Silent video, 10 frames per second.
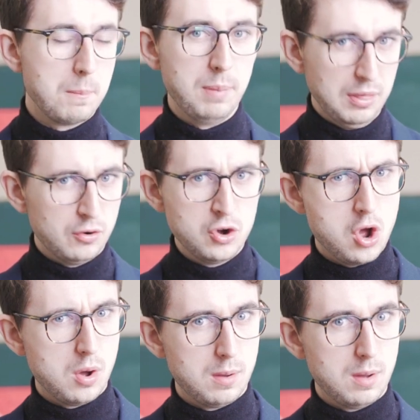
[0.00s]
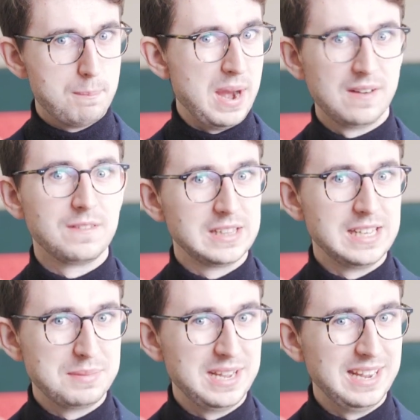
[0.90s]
but they're not
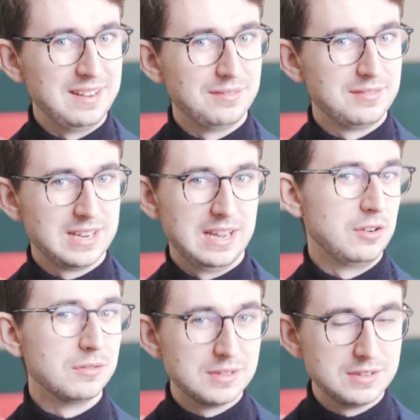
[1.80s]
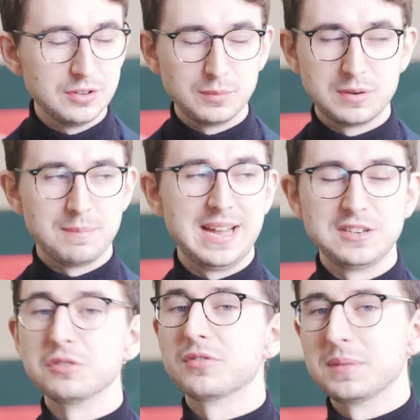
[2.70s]
perfectly behaved, how you would
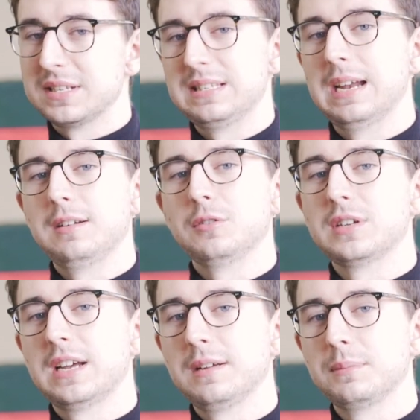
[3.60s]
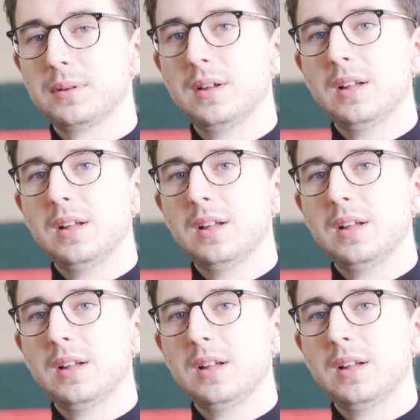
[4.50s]
imagine from the stereotype.